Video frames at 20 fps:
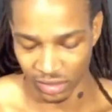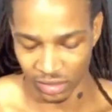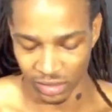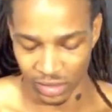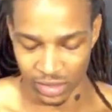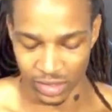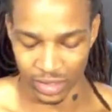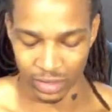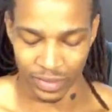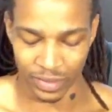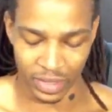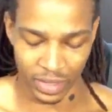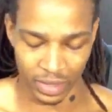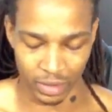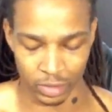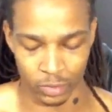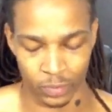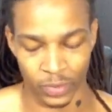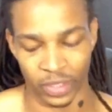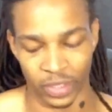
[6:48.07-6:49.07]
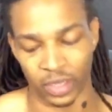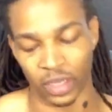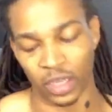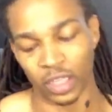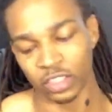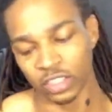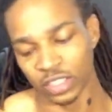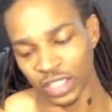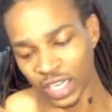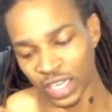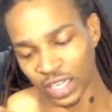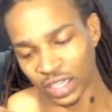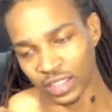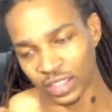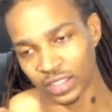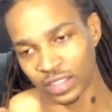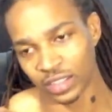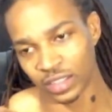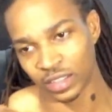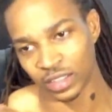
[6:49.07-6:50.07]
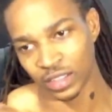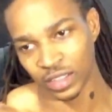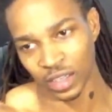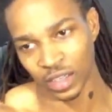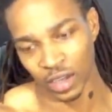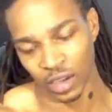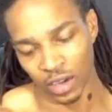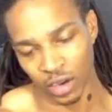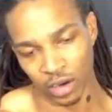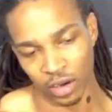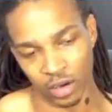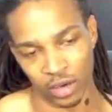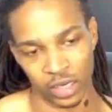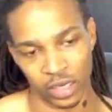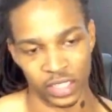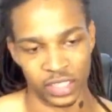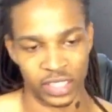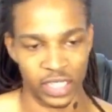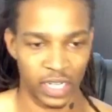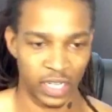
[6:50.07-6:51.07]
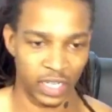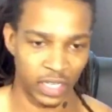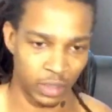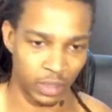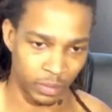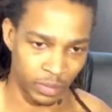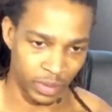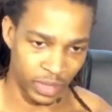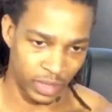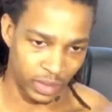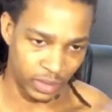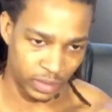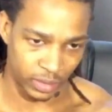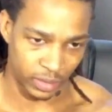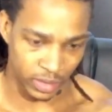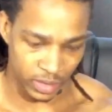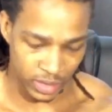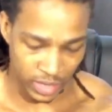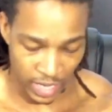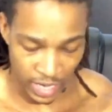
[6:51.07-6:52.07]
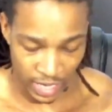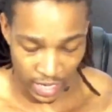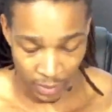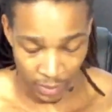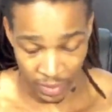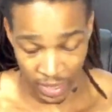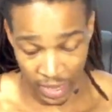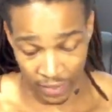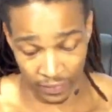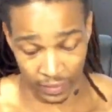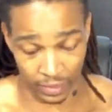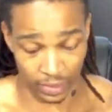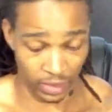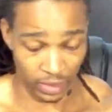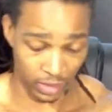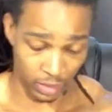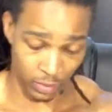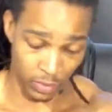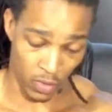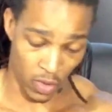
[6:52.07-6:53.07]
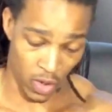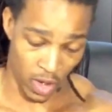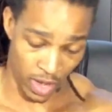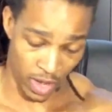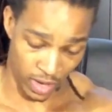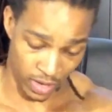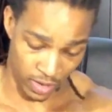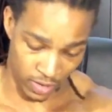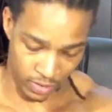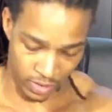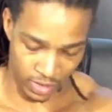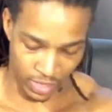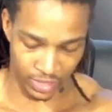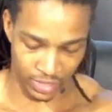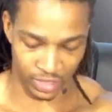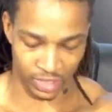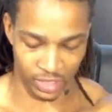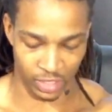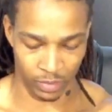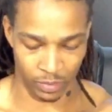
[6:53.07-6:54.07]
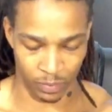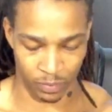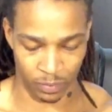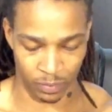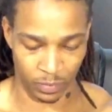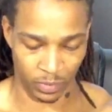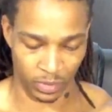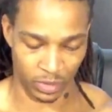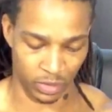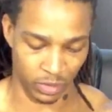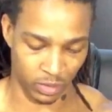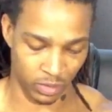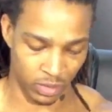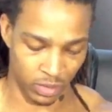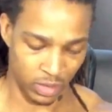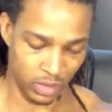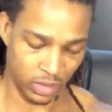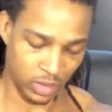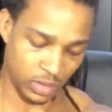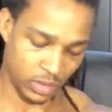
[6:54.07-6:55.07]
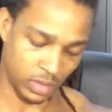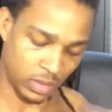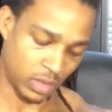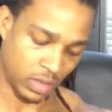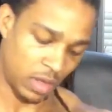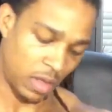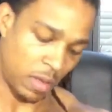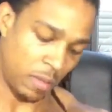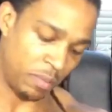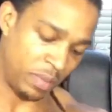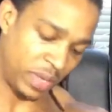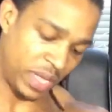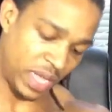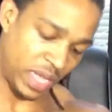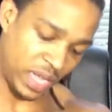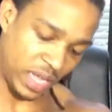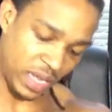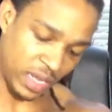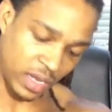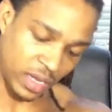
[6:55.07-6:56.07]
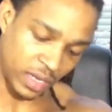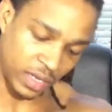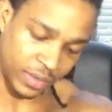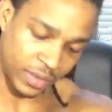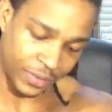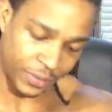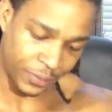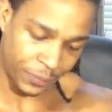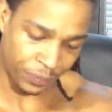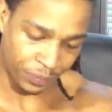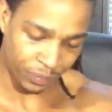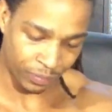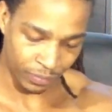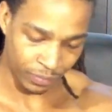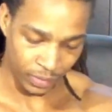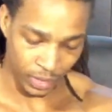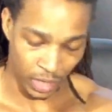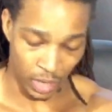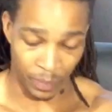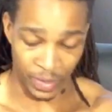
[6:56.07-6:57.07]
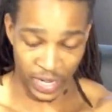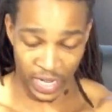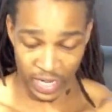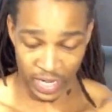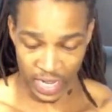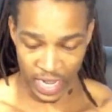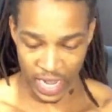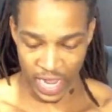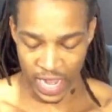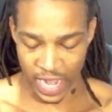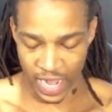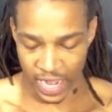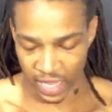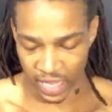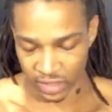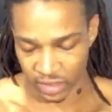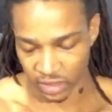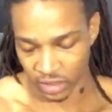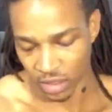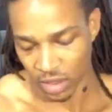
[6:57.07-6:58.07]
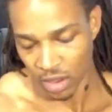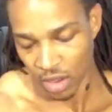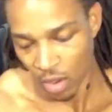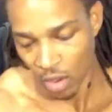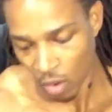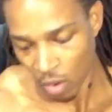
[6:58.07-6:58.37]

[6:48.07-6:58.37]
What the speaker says: So I was like, man, I could spend $100 on a set of dumbbells and I'm going to have to lug them around and it's going to, you know, be a pain in the ass,